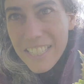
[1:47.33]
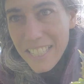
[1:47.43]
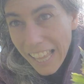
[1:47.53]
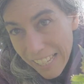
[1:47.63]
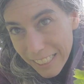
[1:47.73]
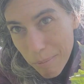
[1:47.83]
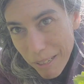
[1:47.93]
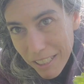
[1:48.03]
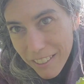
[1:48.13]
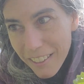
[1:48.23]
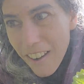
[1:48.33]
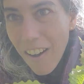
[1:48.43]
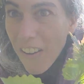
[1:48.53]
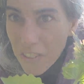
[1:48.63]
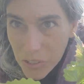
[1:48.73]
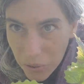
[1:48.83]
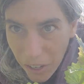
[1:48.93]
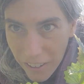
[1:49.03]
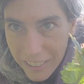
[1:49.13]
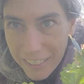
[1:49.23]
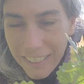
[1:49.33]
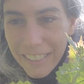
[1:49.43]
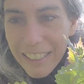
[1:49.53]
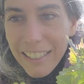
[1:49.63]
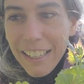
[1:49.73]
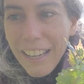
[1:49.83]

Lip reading: Slightly bitter, also garlicky,